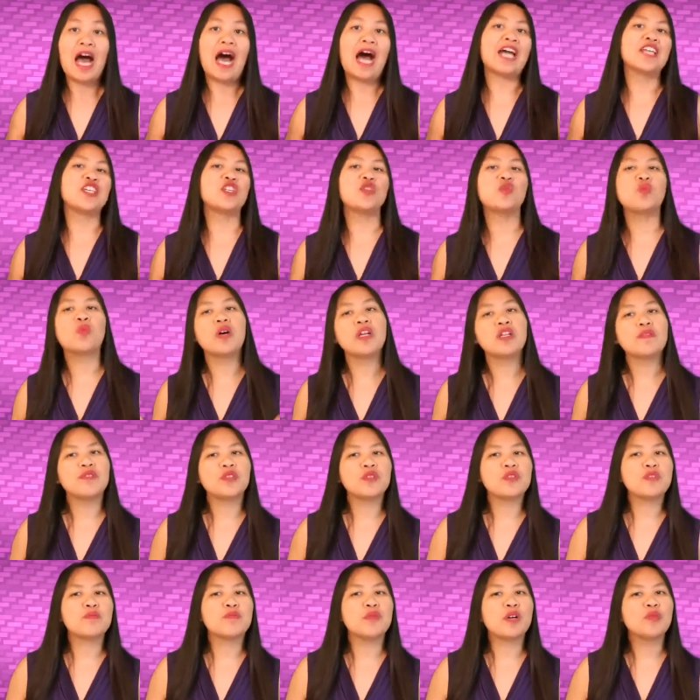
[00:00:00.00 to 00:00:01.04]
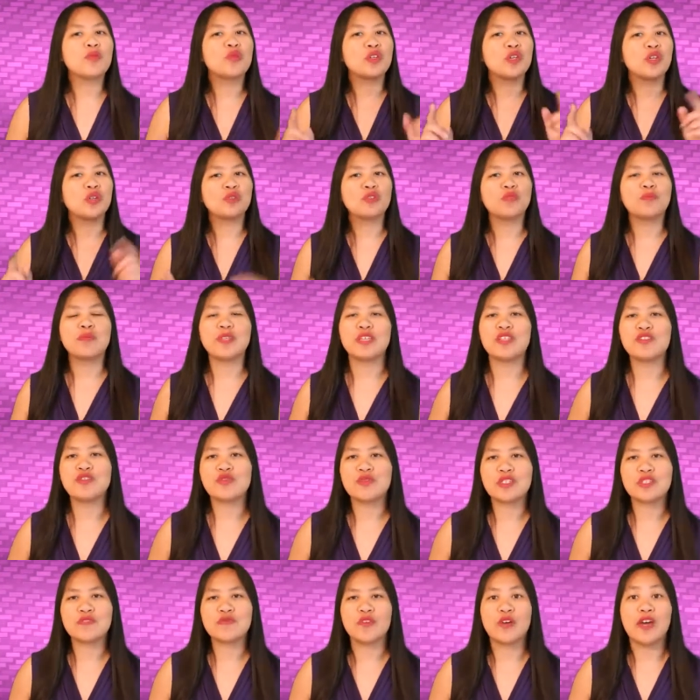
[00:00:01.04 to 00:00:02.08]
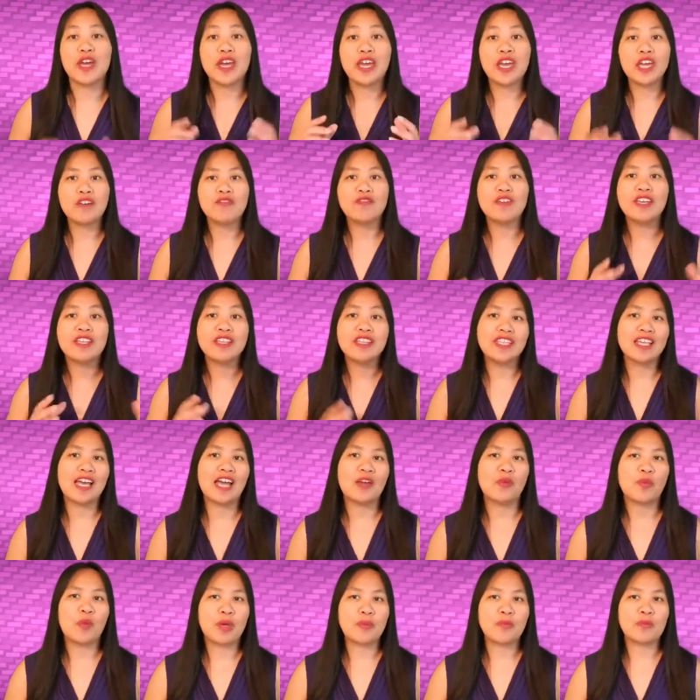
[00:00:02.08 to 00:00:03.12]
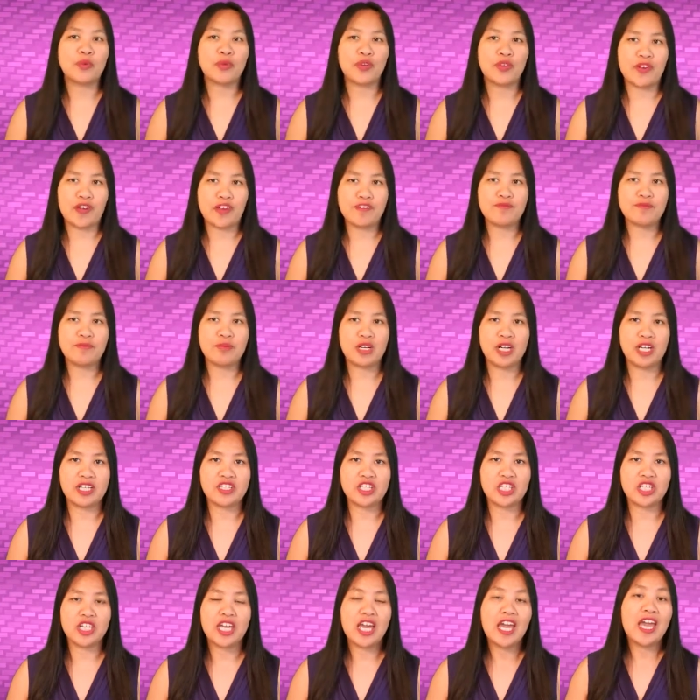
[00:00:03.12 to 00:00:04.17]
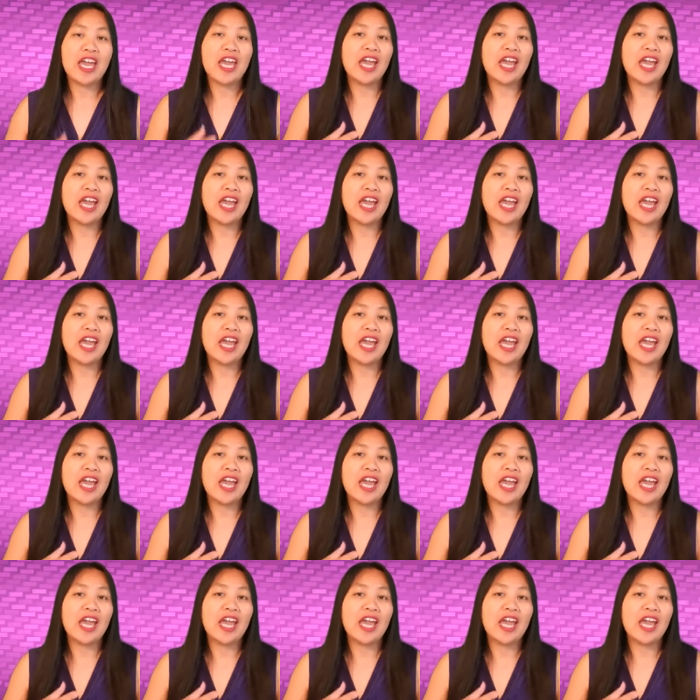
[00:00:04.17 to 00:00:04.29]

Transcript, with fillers: Are you one of those moms who go to Pinterest for every DIY craft project,